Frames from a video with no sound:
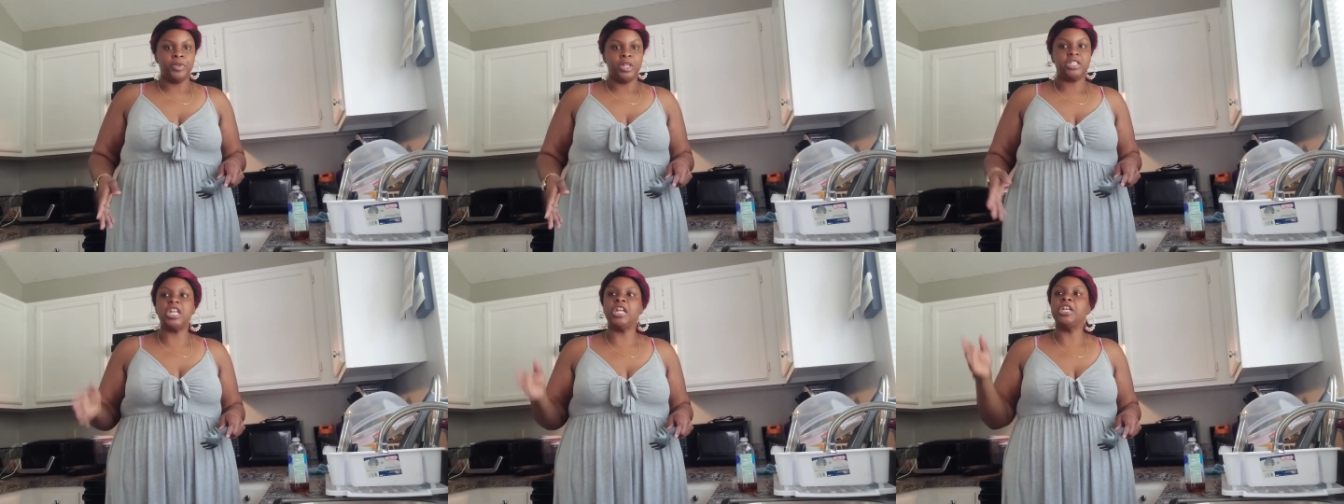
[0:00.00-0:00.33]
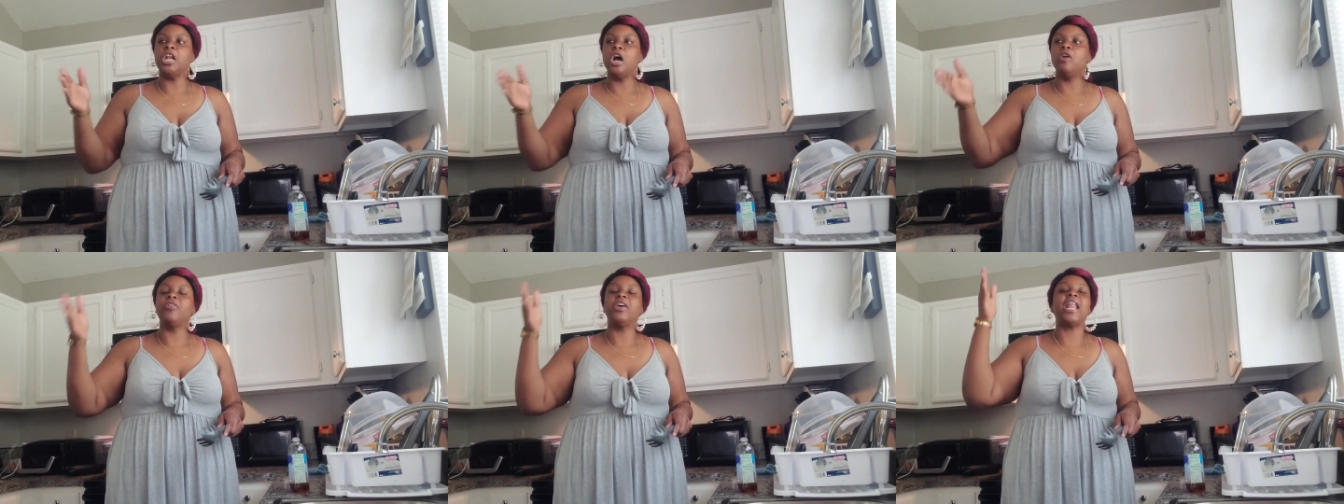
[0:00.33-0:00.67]
to
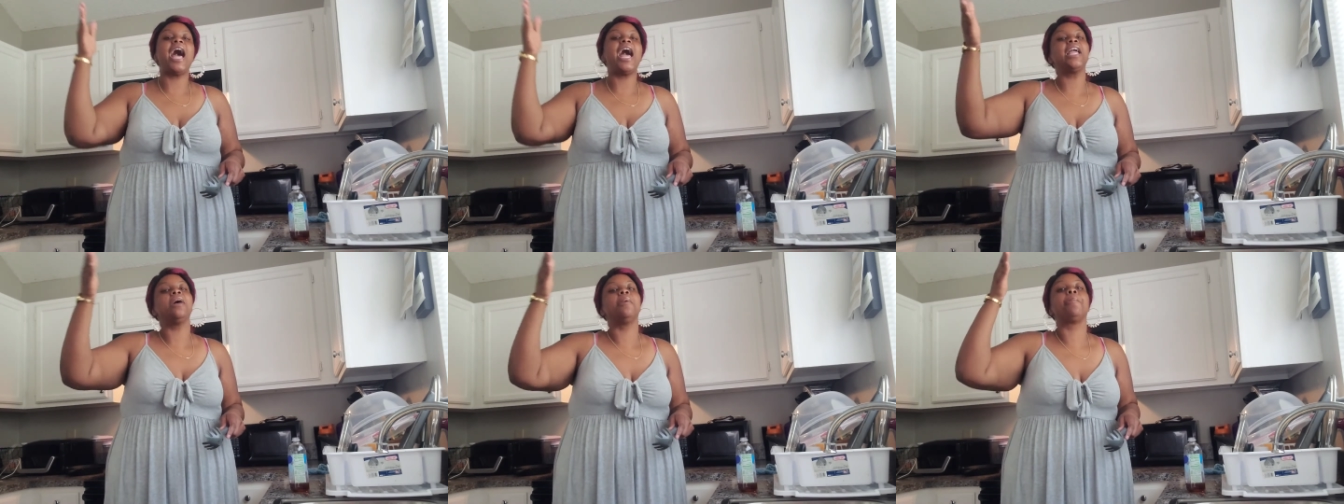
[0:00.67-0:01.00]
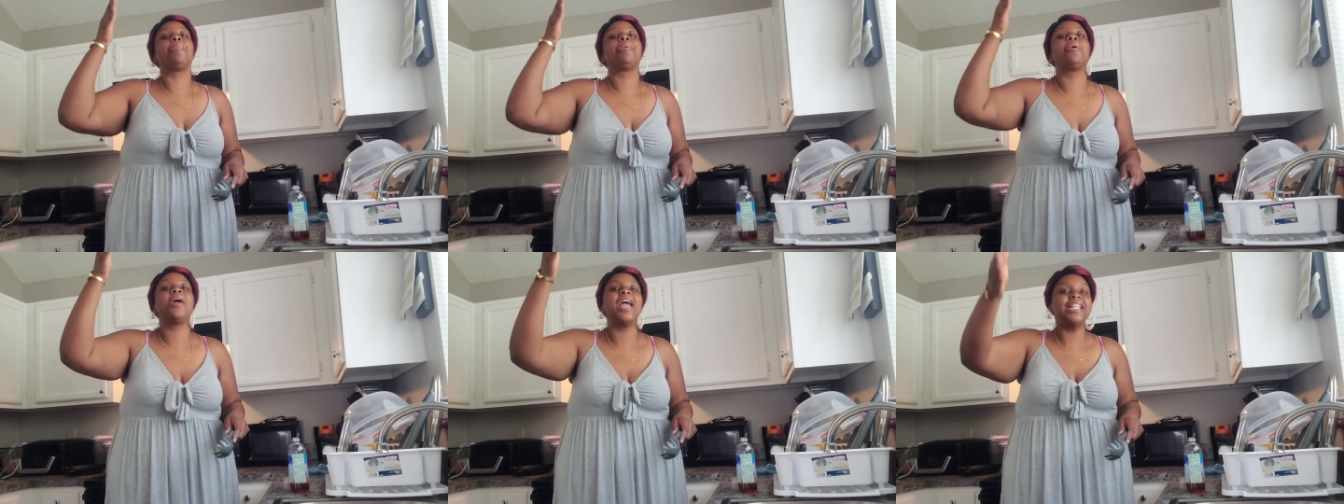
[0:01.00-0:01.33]
know that I am
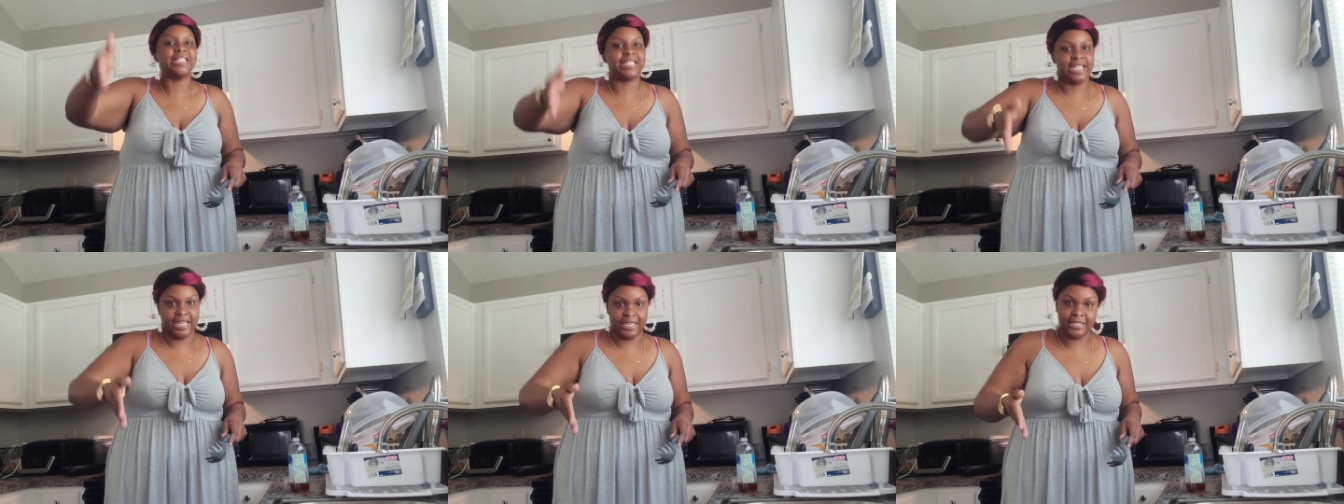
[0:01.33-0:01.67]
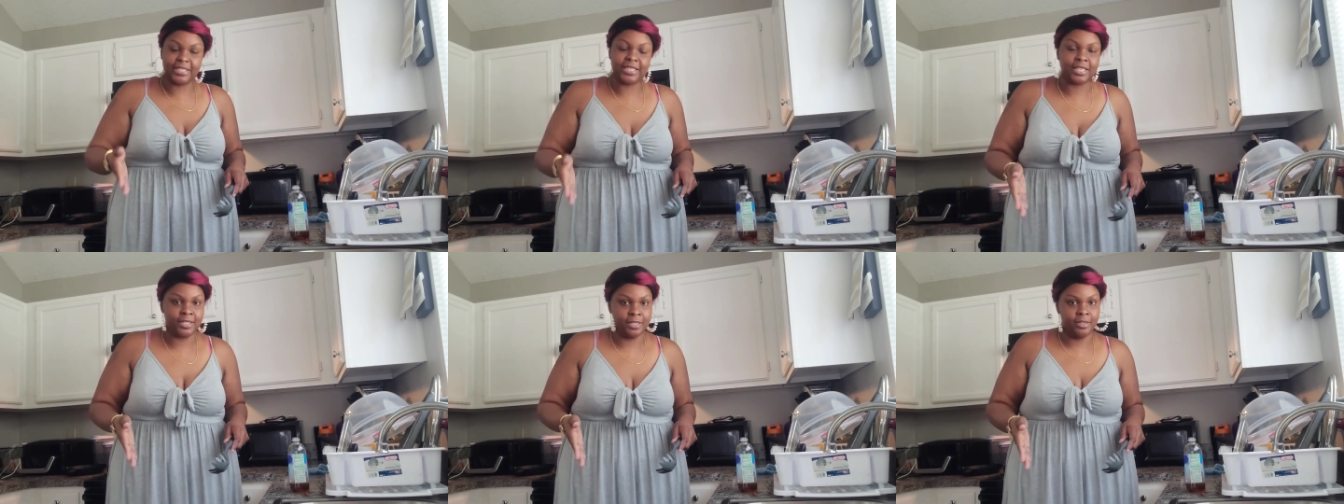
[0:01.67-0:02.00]

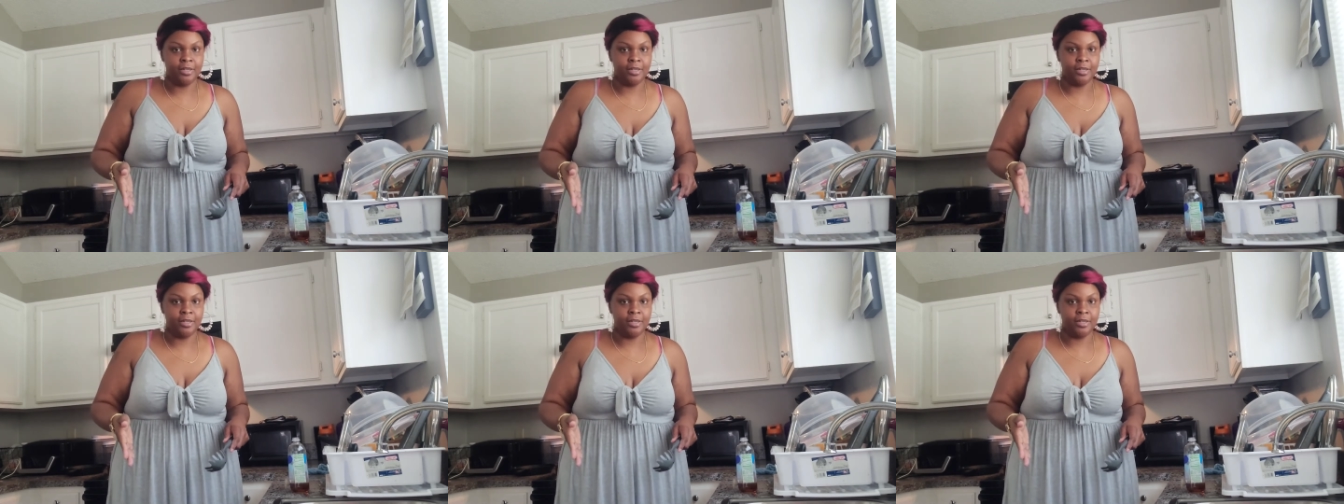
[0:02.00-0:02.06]
present.